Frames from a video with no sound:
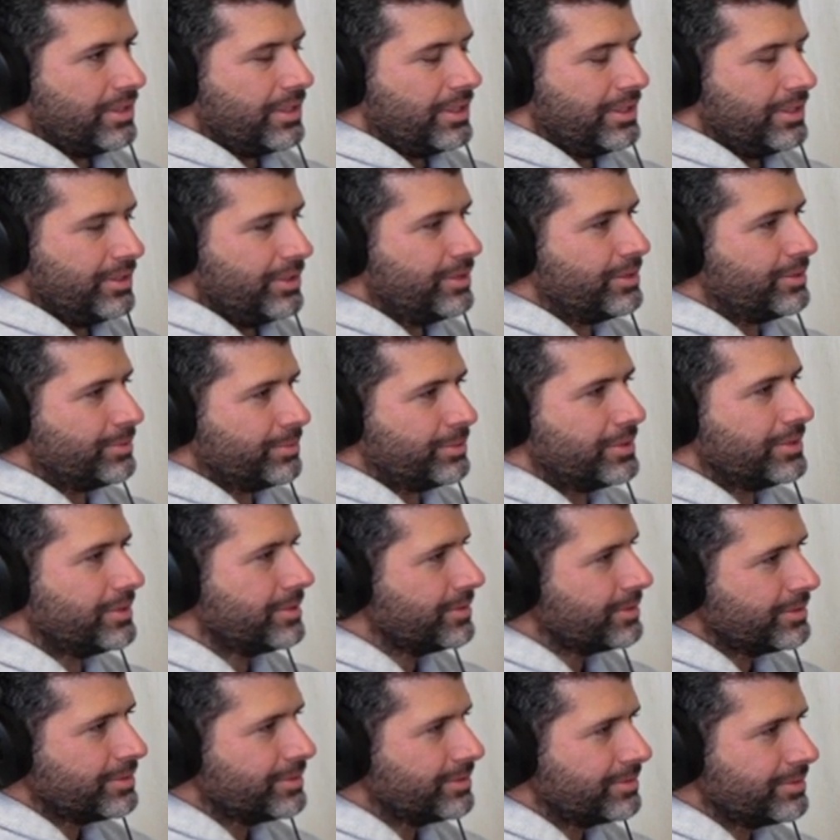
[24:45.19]
I know, but
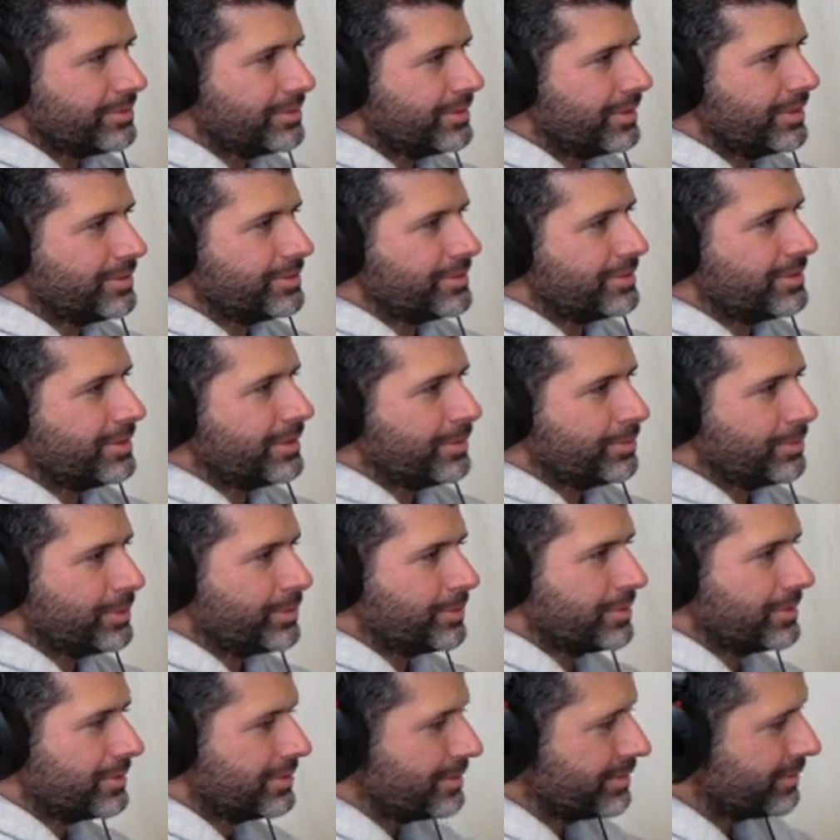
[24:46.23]
you have to tell me
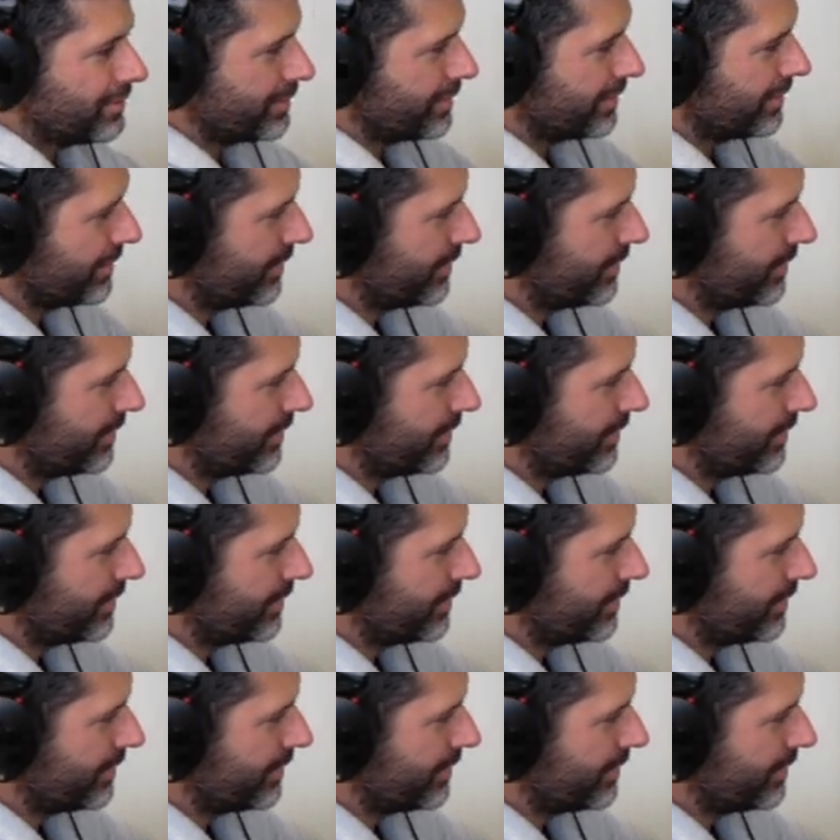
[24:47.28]
when you're going